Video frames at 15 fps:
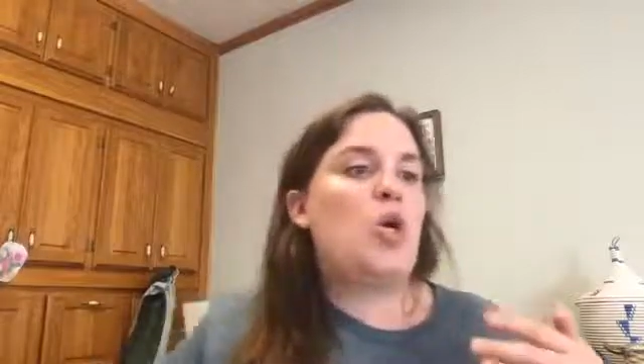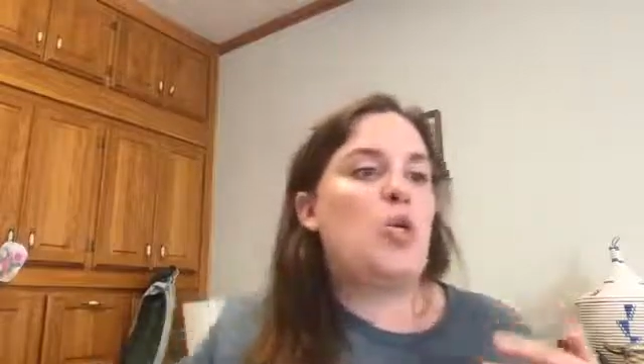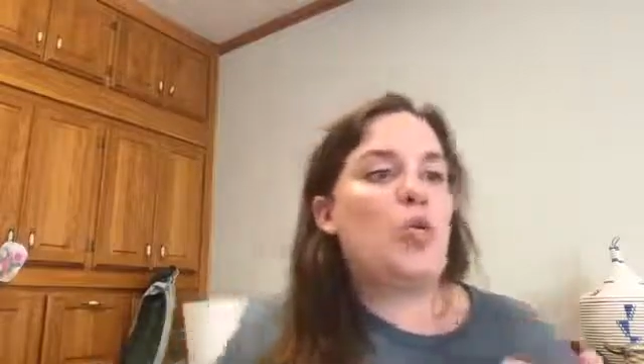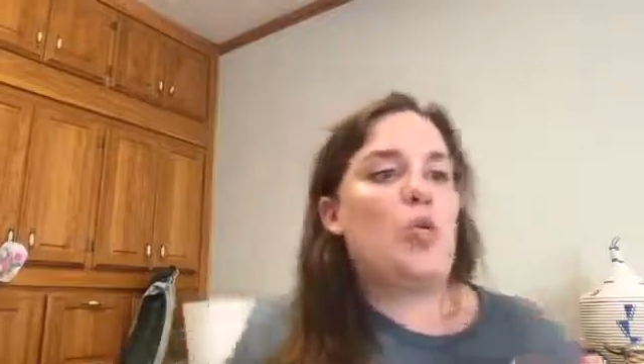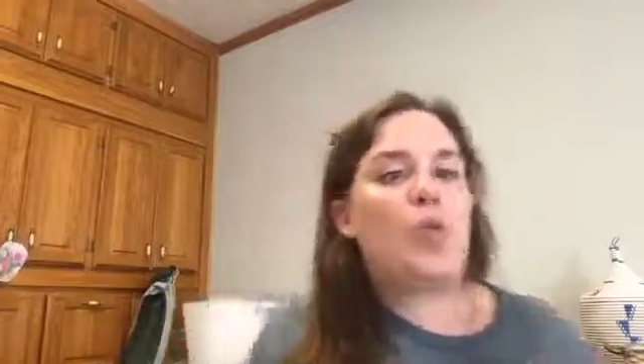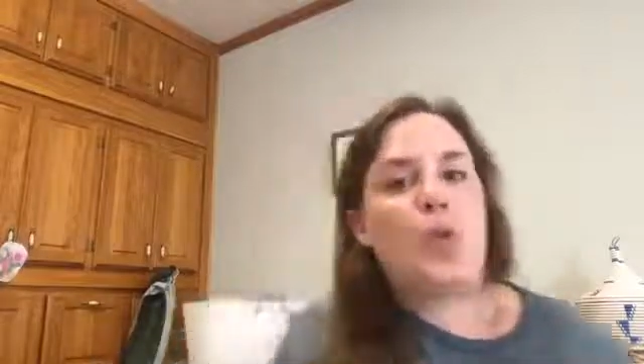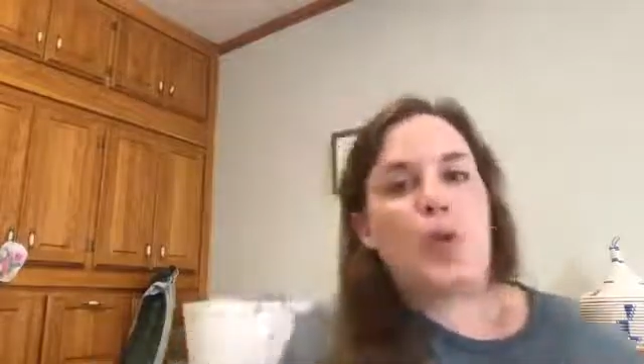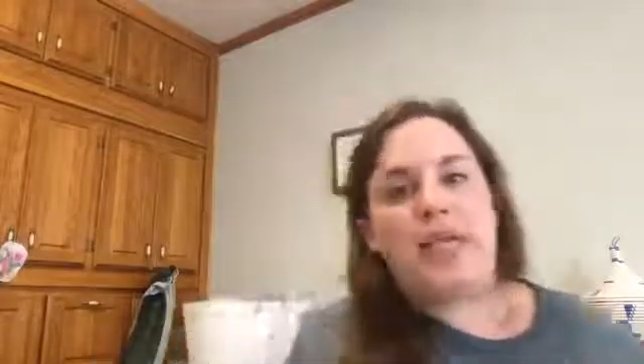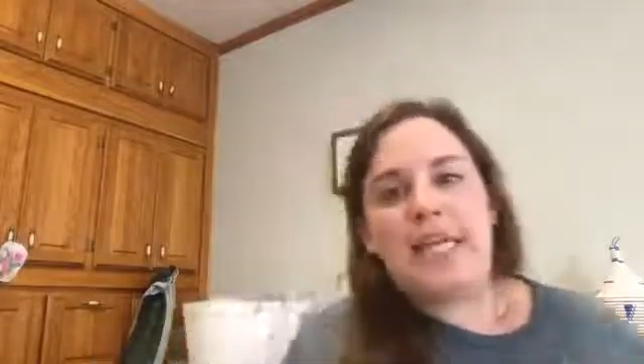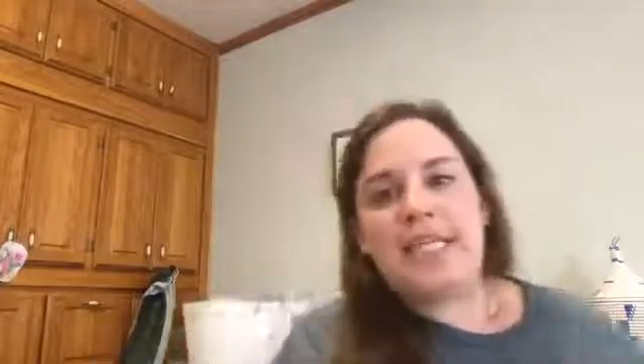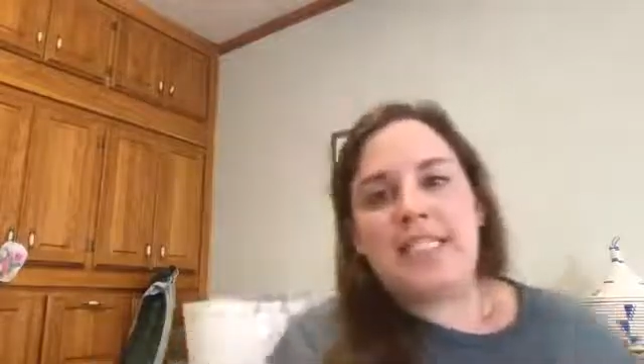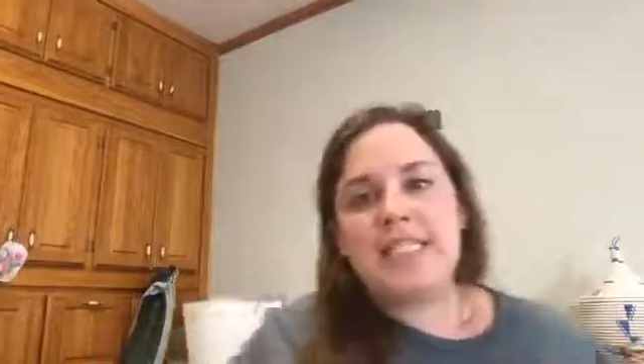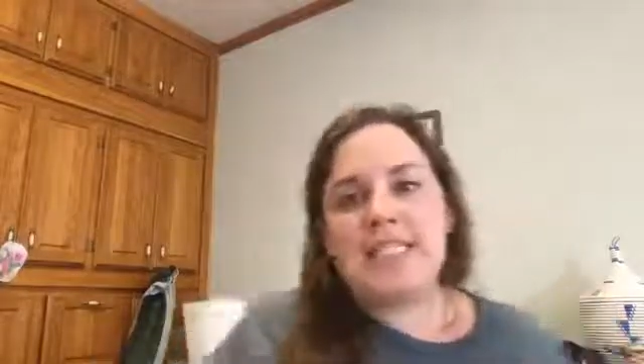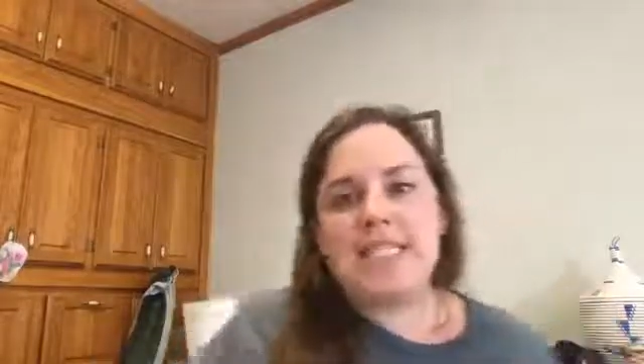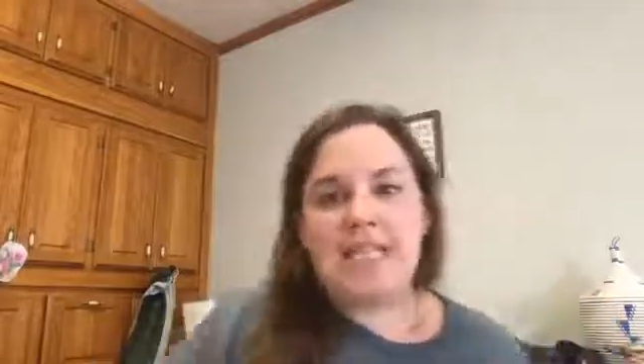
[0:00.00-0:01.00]

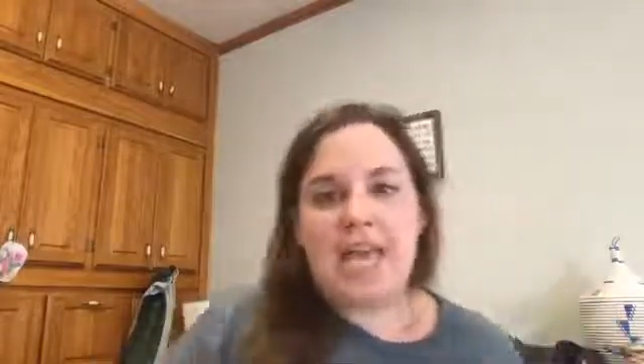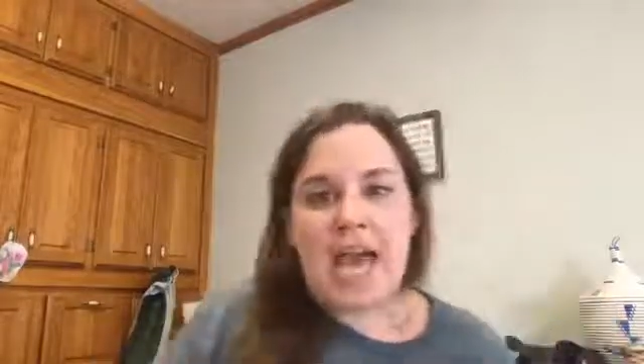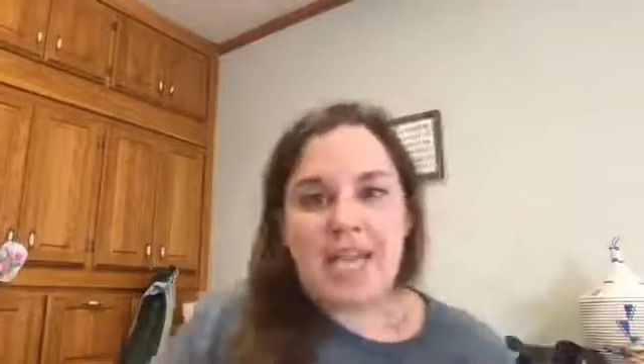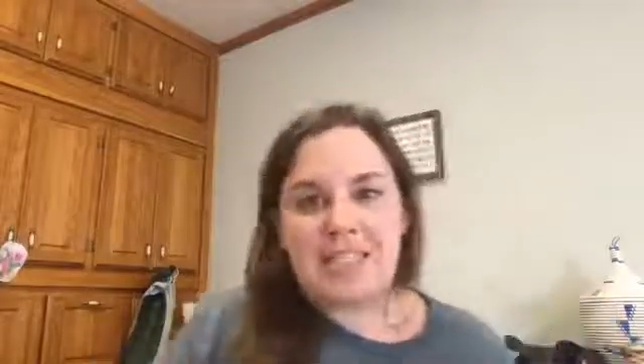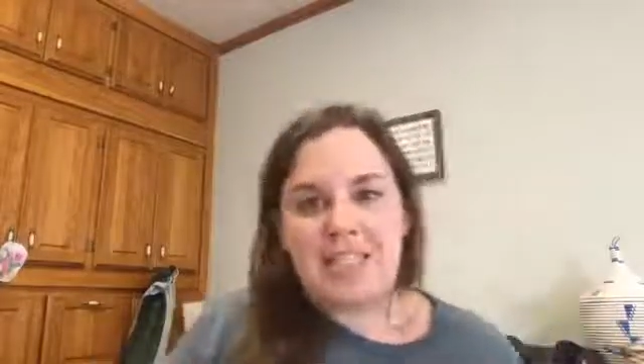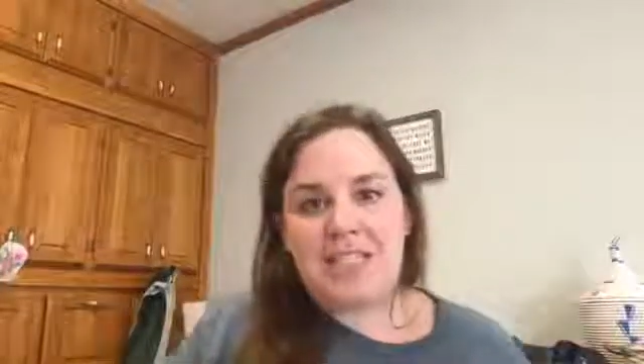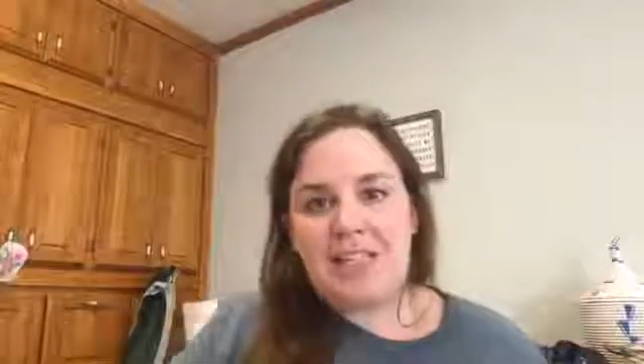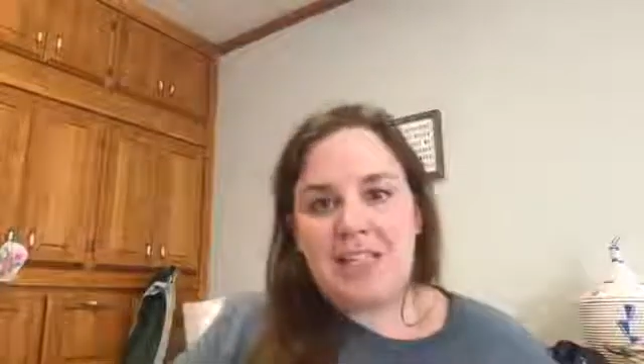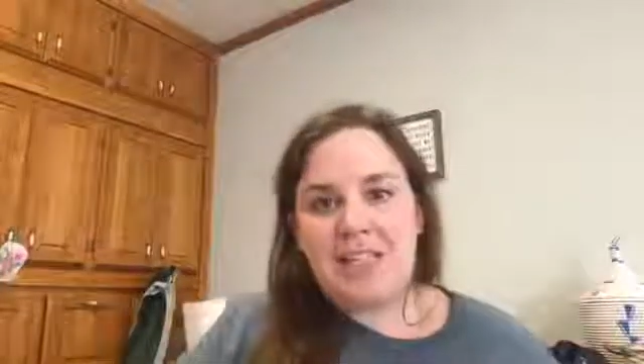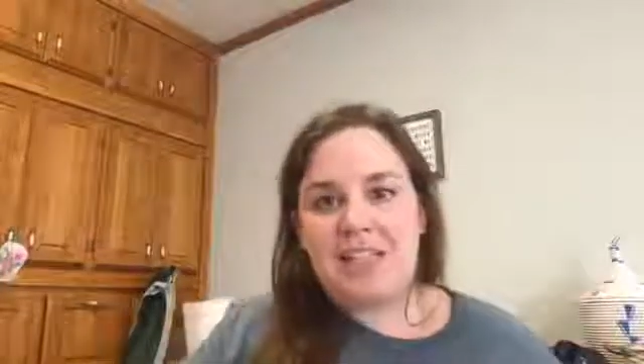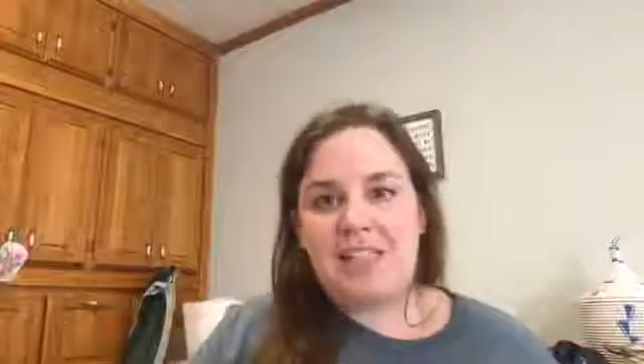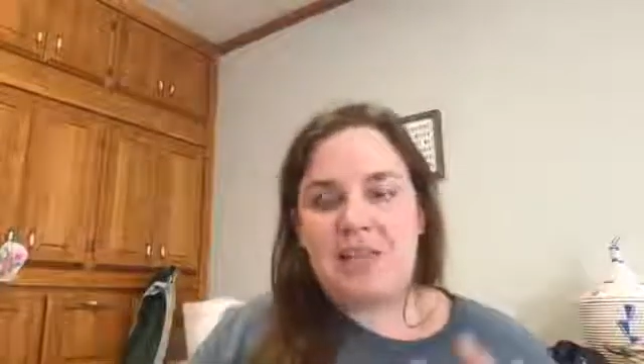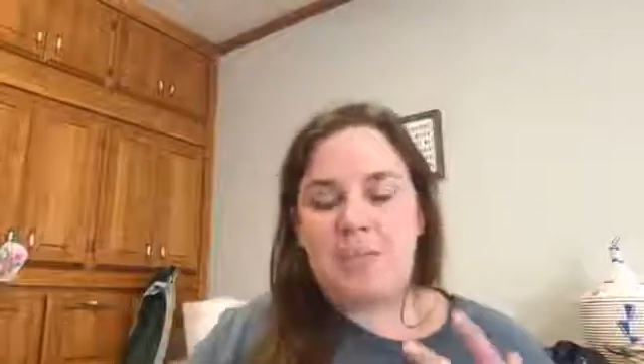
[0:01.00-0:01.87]
reset as